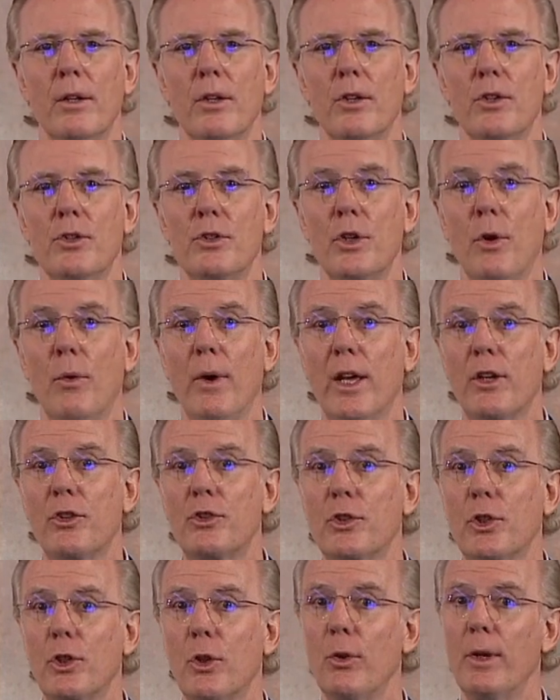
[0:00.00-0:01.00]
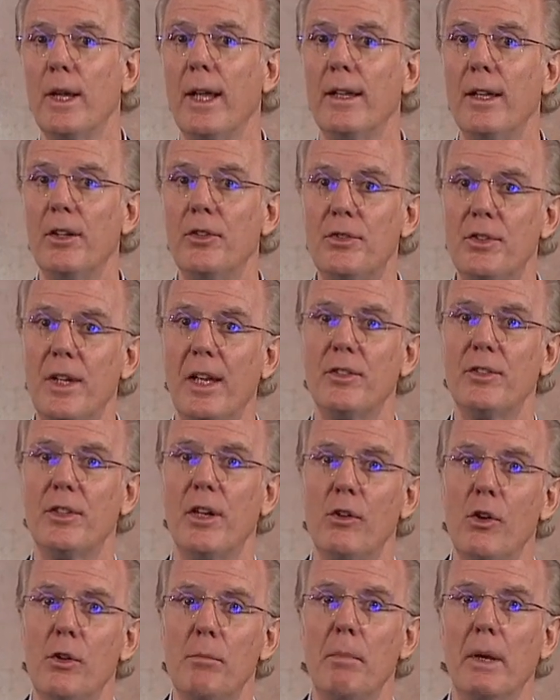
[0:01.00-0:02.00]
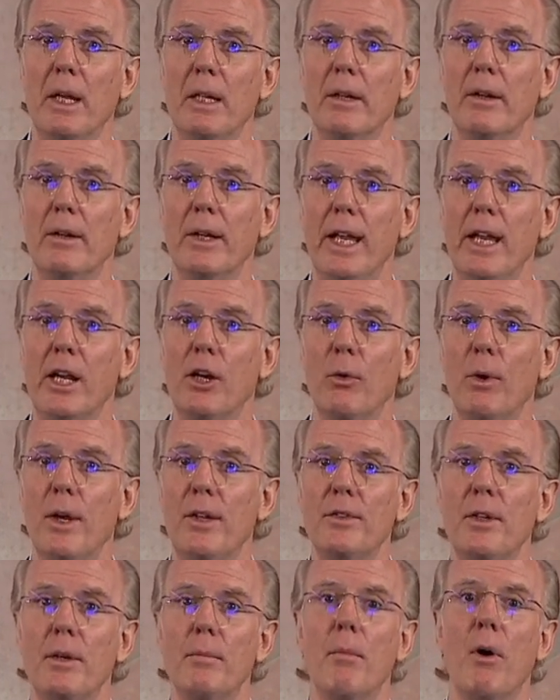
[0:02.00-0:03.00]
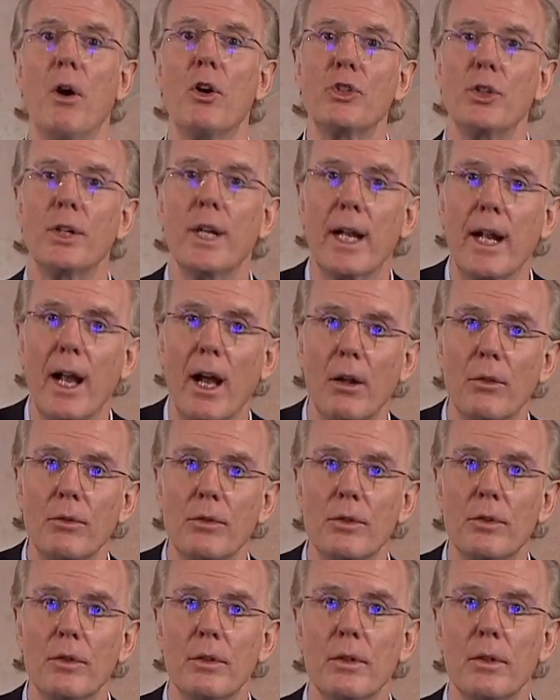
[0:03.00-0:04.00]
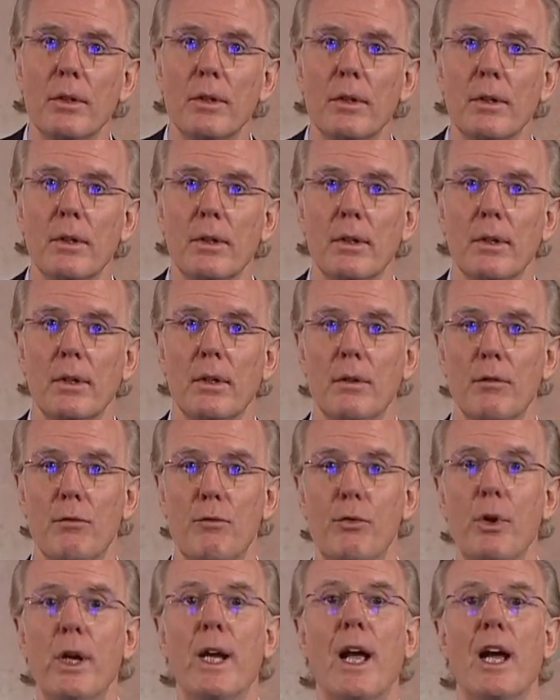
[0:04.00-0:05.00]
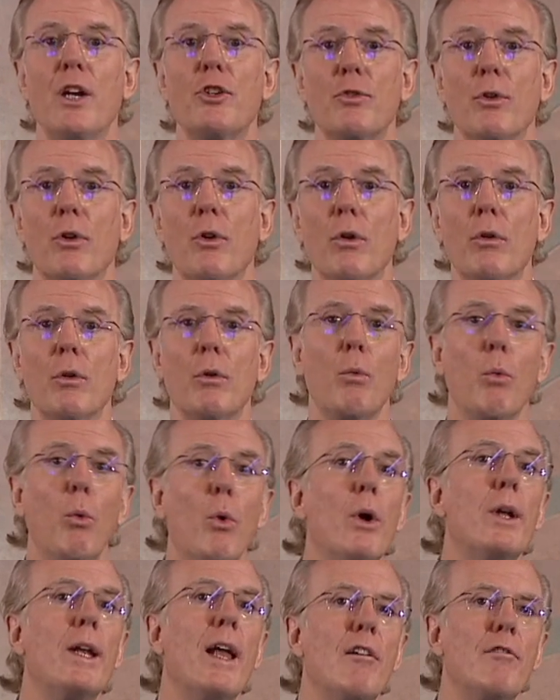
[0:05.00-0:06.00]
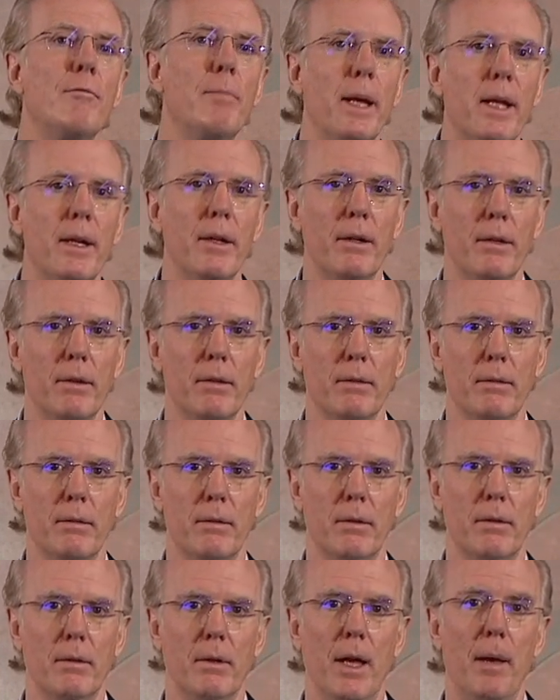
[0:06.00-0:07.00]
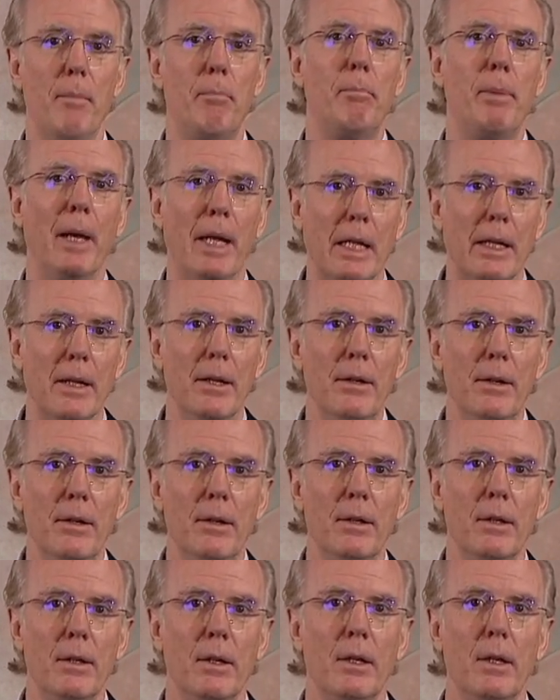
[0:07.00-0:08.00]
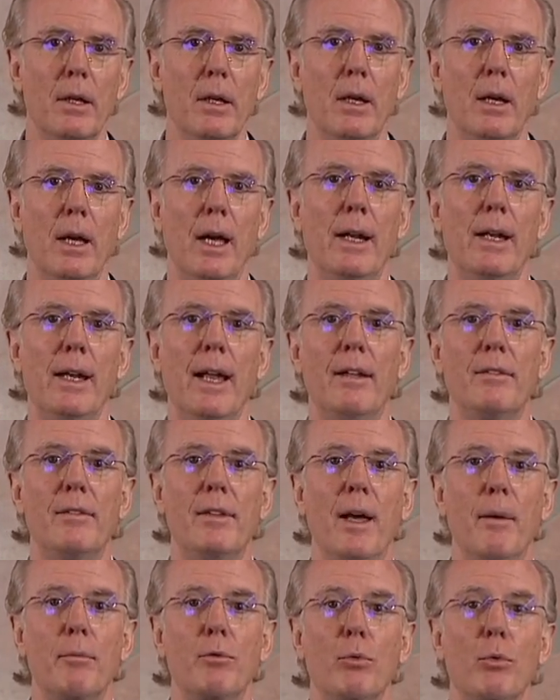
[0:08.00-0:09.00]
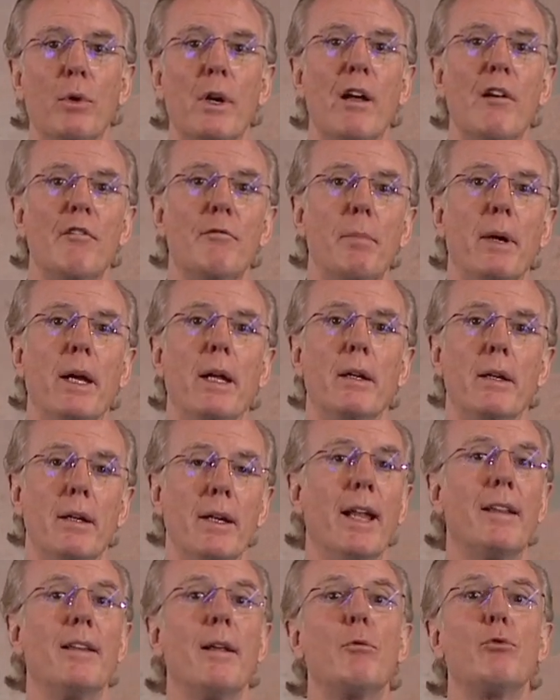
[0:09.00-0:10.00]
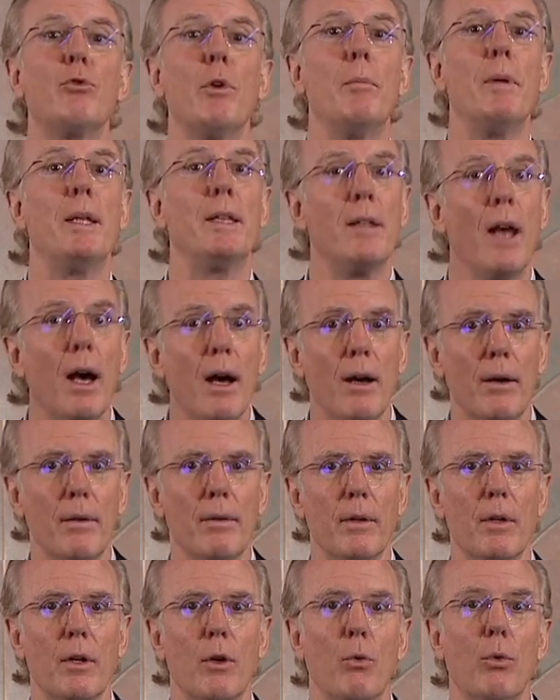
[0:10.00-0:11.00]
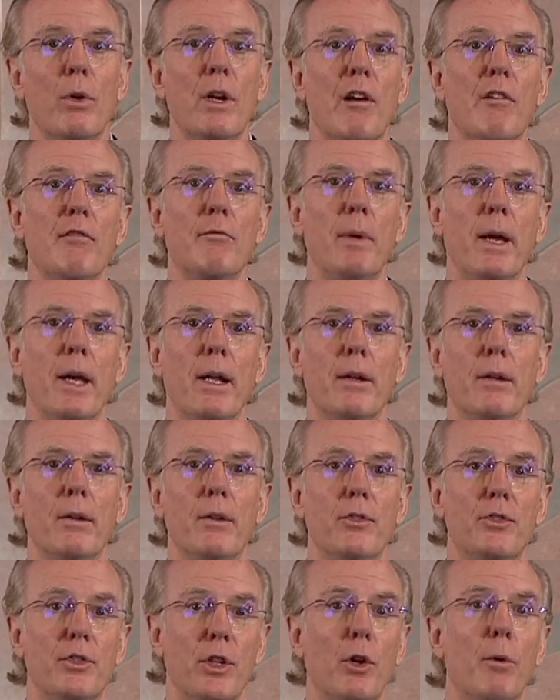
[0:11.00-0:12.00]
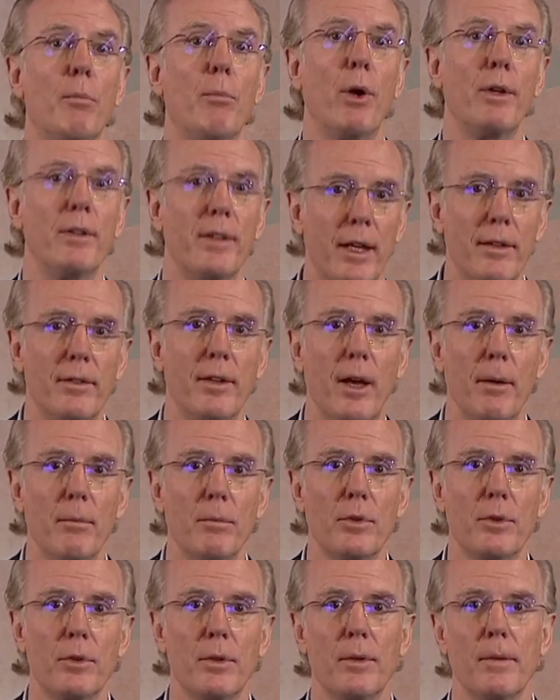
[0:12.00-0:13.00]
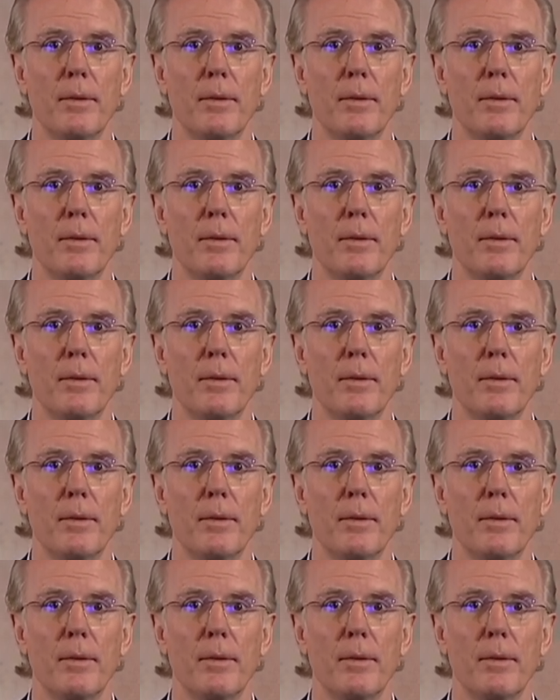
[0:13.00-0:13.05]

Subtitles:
So excluding this 600 million increase in margin accounts, free cash flow would have been 1 billion, and net debt to EBITDA would have been 0.8 times.